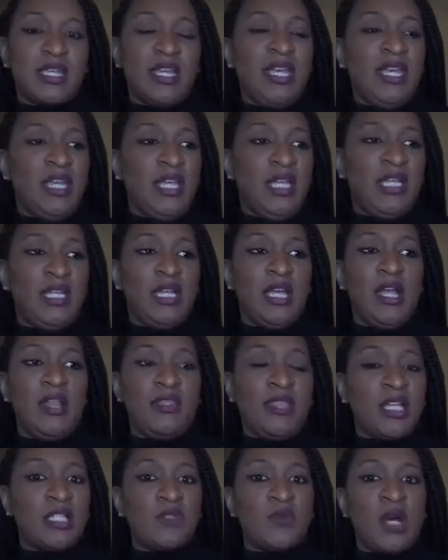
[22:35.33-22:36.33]
And
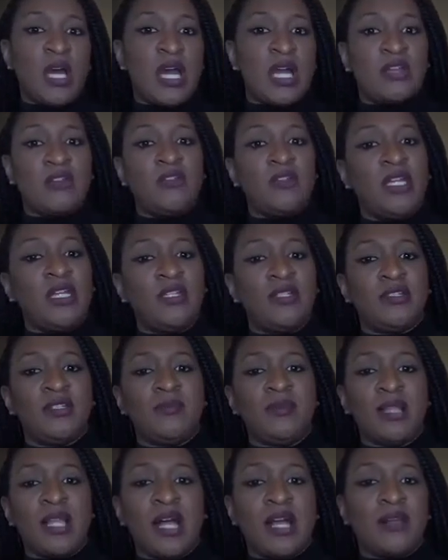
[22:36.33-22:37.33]
that's why I created the
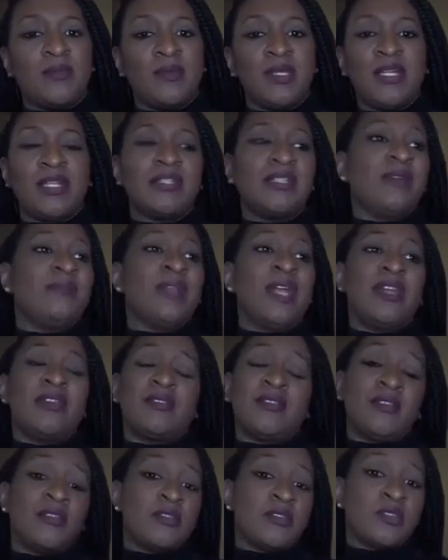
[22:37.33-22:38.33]
blog, because I'm like,
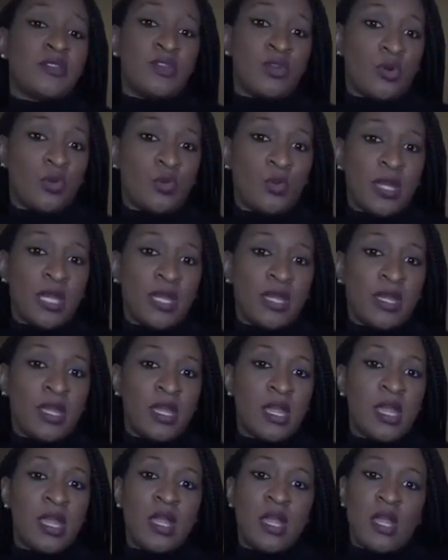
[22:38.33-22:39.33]
there is no way,
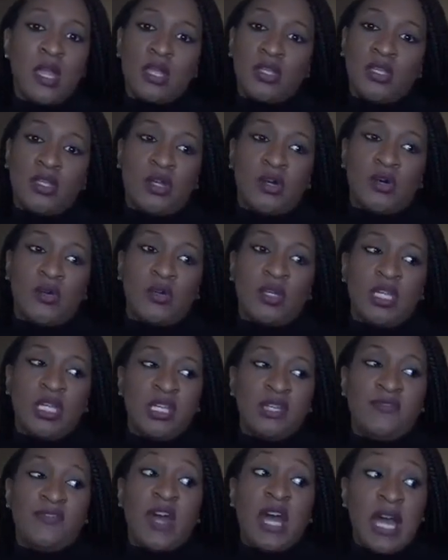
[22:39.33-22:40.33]

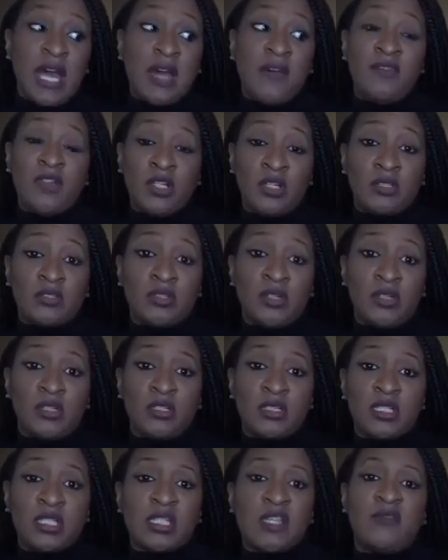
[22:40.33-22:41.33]
if I've learned all of
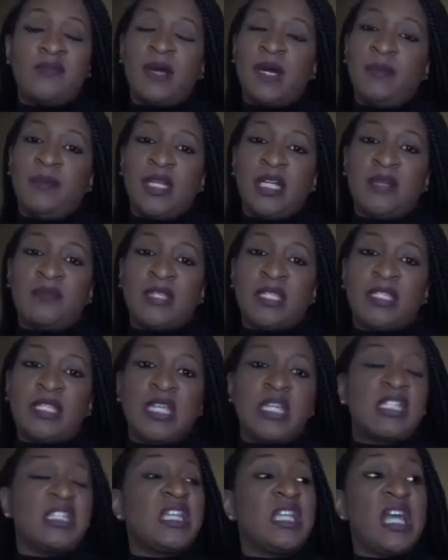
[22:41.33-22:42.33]
this stuff by making
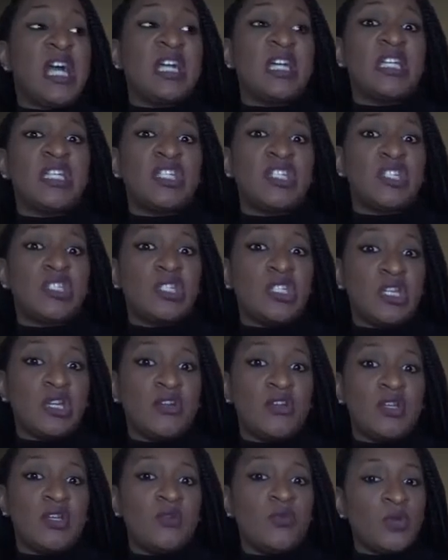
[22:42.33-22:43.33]
mistakes, then I can
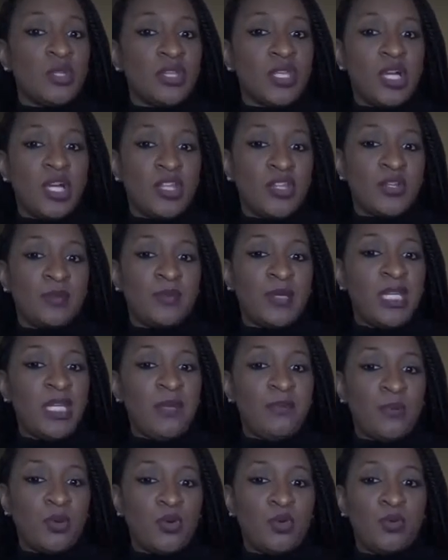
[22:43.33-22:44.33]
share it with other
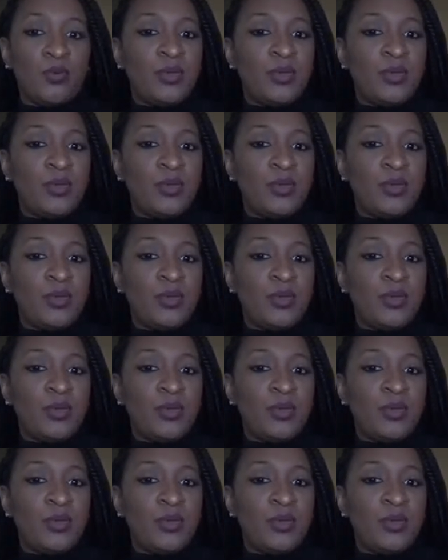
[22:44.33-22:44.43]
people.